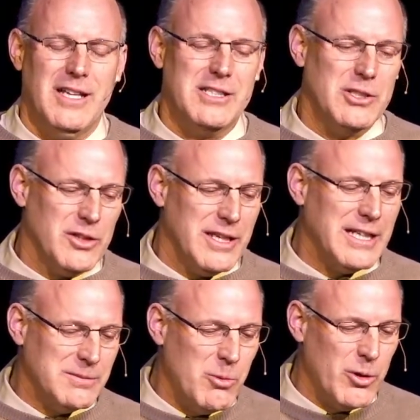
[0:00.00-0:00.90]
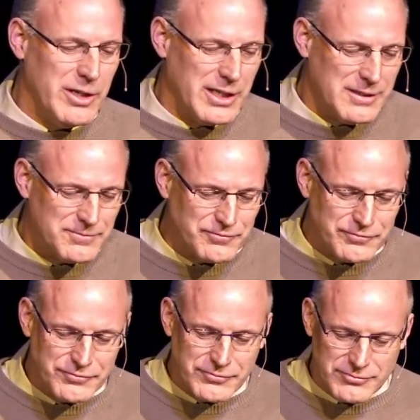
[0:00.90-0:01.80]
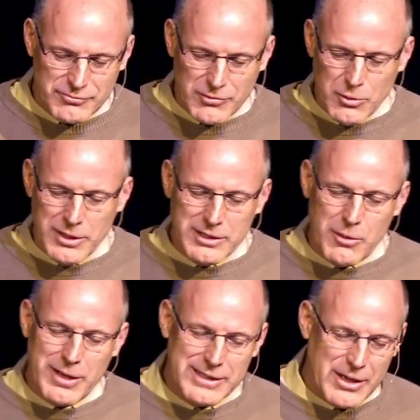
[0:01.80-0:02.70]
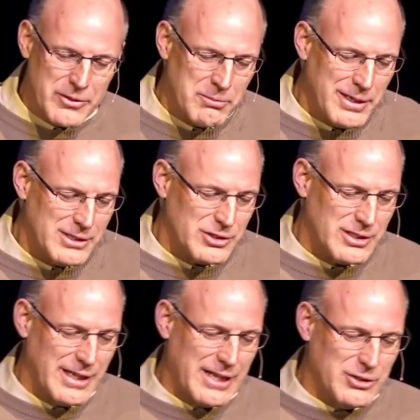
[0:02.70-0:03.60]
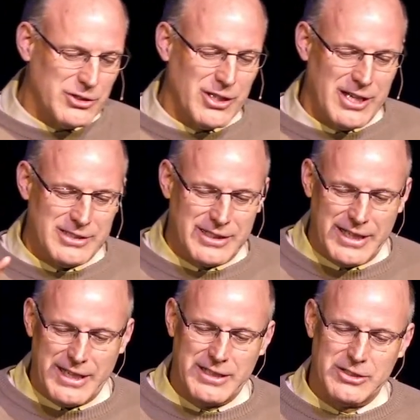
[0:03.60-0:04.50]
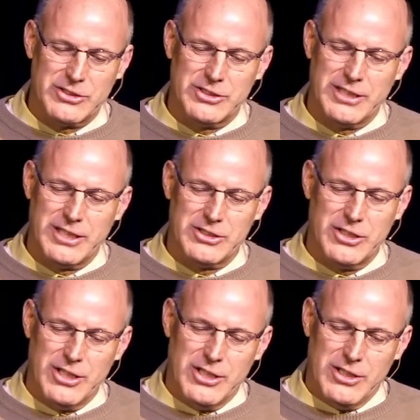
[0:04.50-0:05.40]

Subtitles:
And so the next morning, when they went down the beach to exercise again, and she says